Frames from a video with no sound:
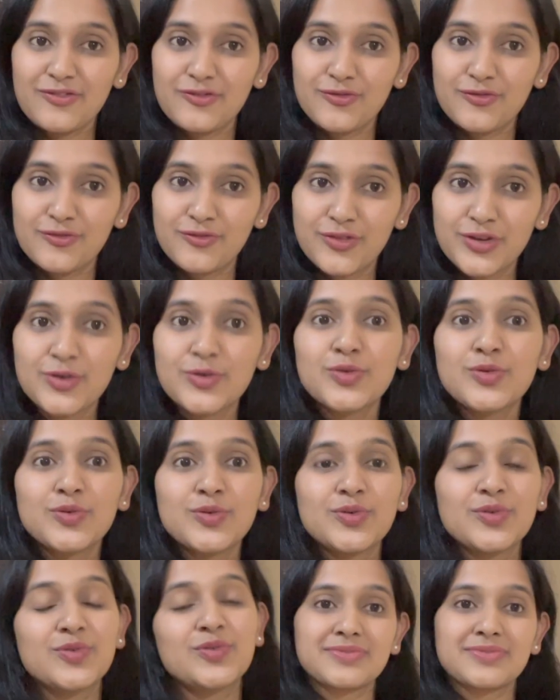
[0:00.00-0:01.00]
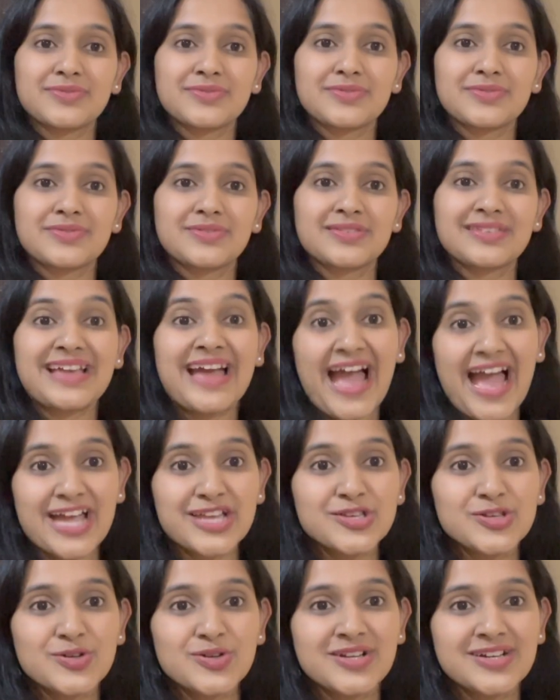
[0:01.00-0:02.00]
Vue,
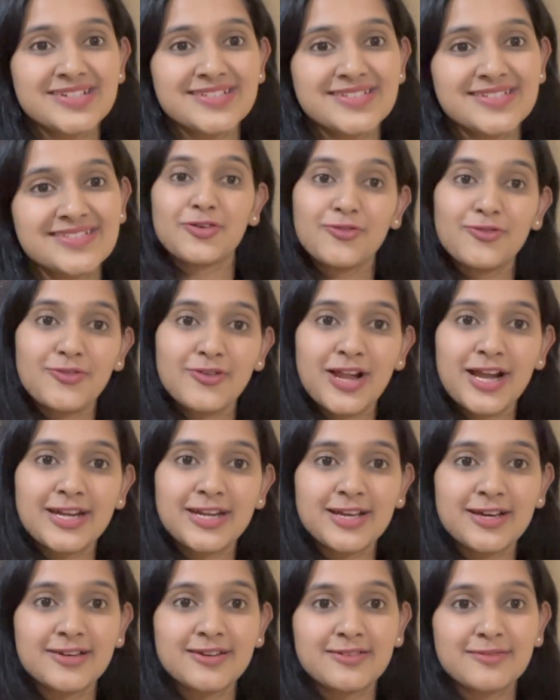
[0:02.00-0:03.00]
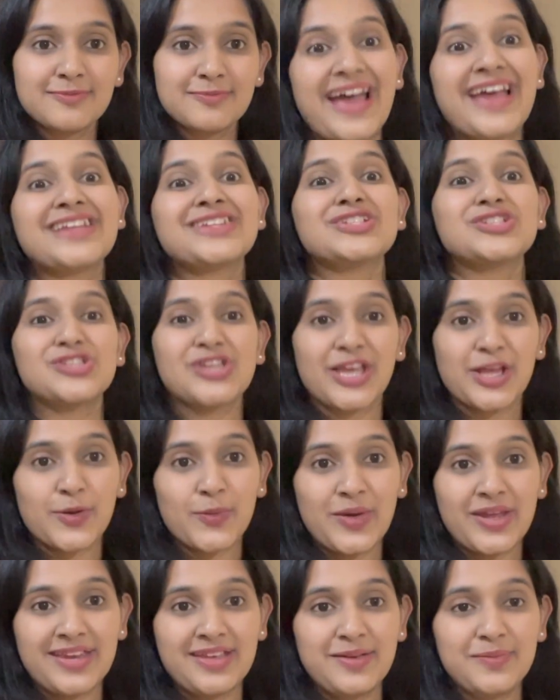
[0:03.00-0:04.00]
Angular, Flutter, and
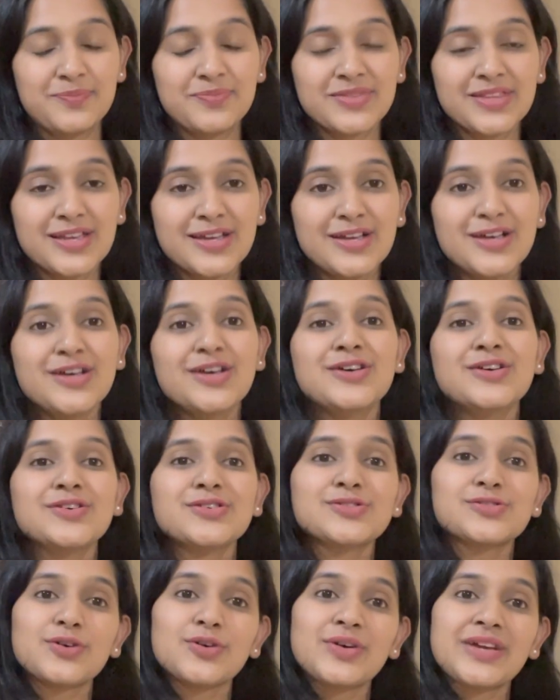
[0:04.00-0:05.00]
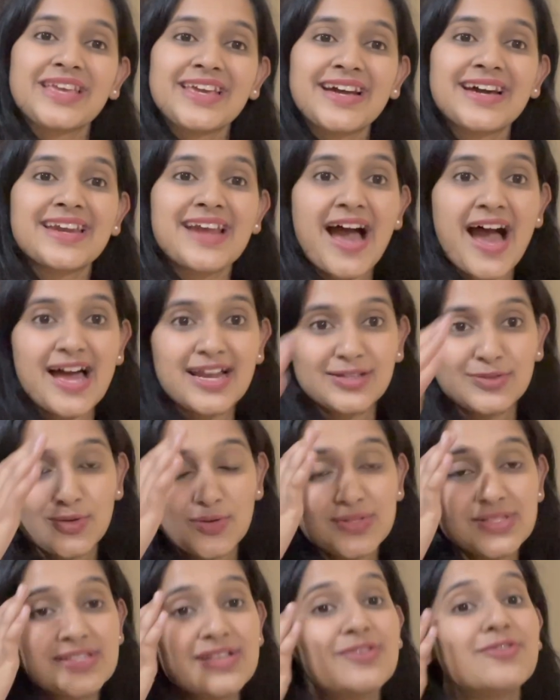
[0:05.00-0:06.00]
jQuery. So here are
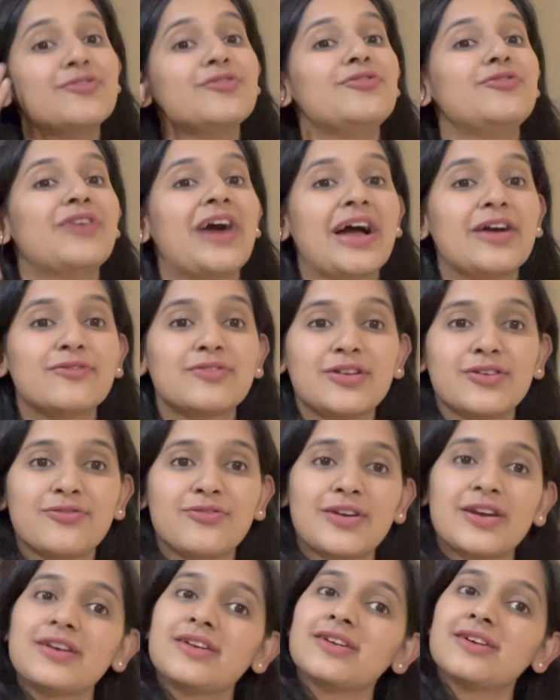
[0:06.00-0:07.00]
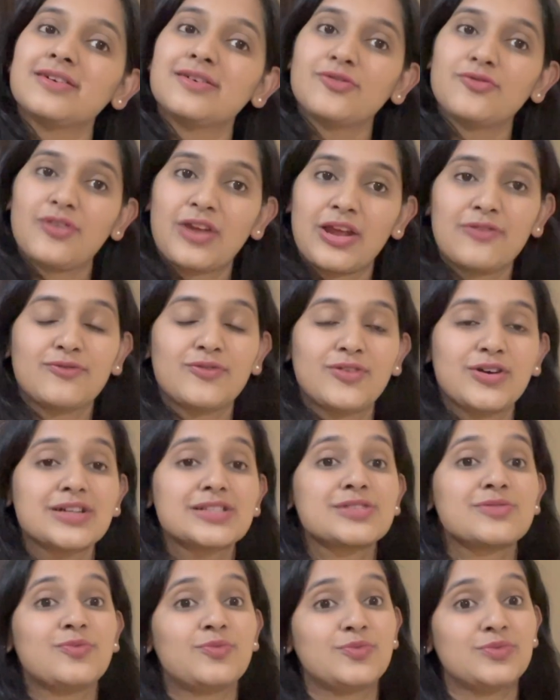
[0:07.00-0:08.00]
those 5 different
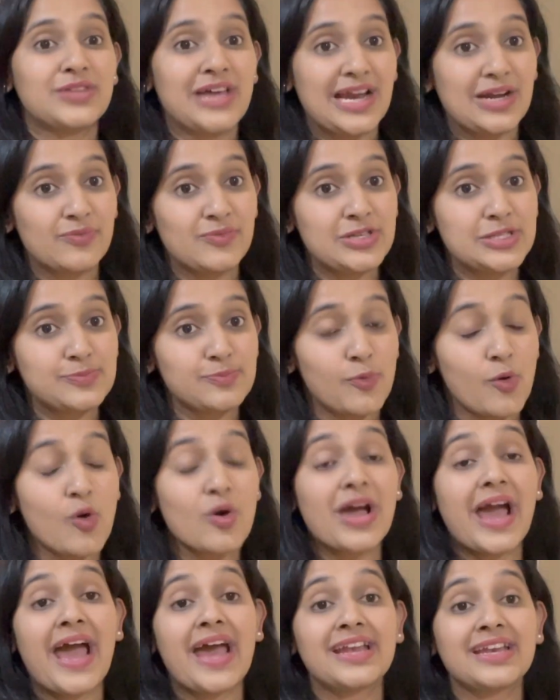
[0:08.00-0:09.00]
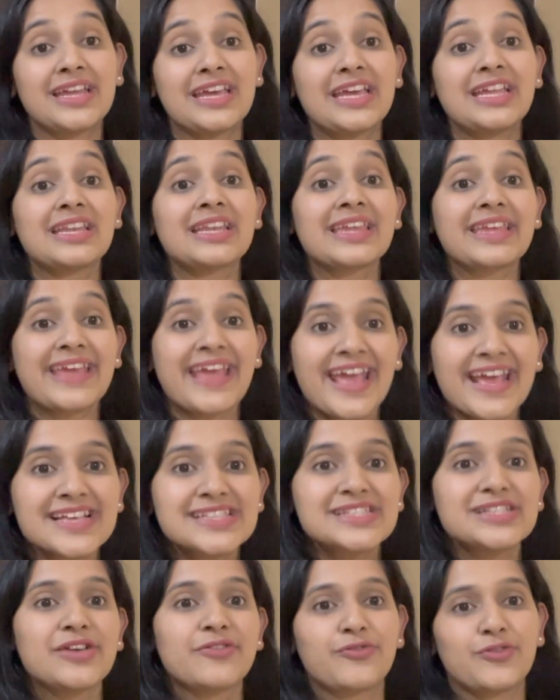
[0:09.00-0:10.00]
frameworks that we spoke, and in case
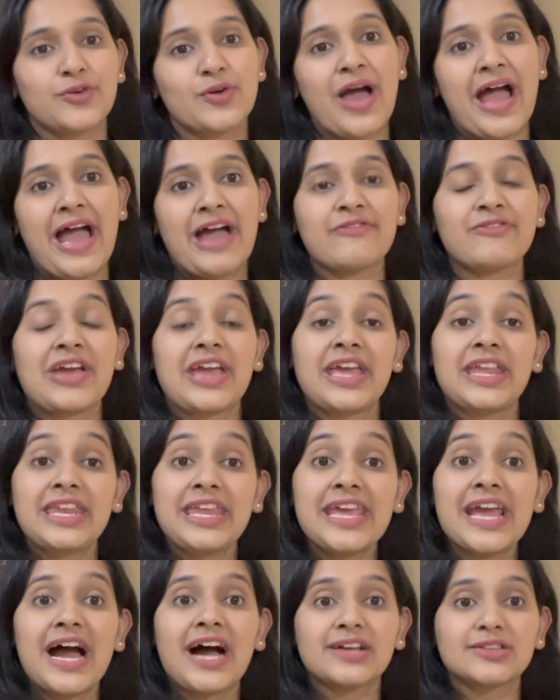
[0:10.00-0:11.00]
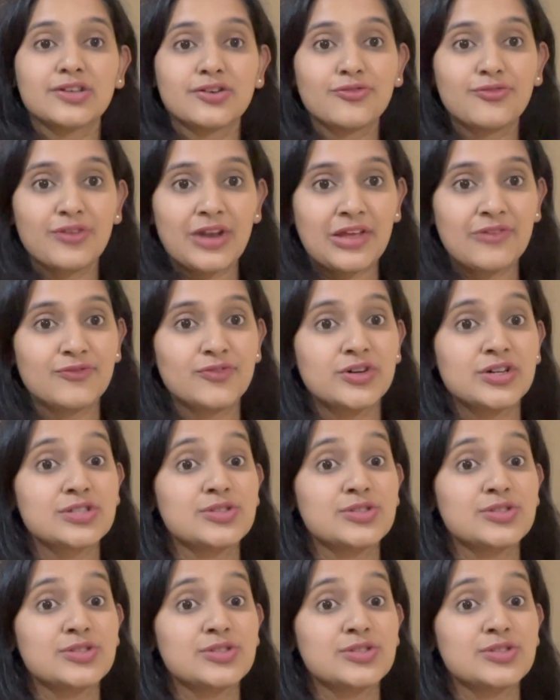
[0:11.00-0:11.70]
if you have any other frameworks